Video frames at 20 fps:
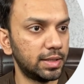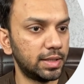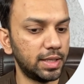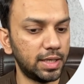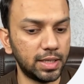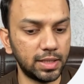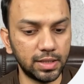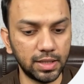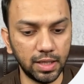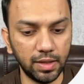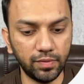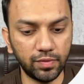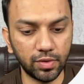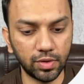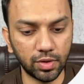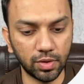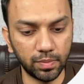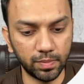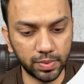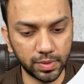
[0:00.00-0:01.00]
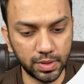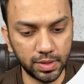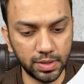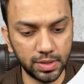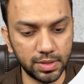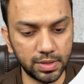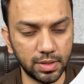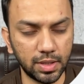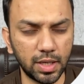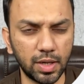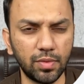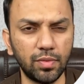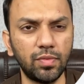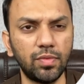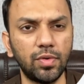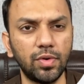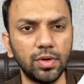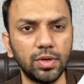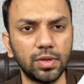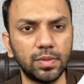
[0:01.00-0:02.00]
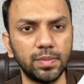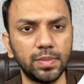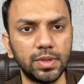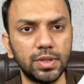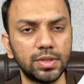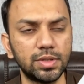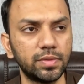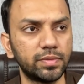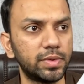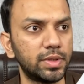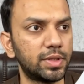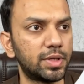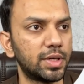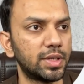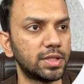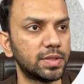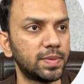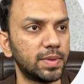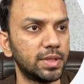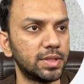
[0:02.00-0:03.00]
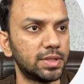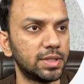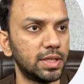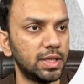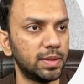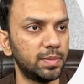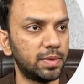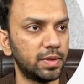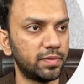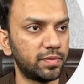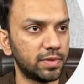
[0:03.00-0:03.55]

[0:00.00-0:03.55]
There are 4 components, around 4 components of the transparency label.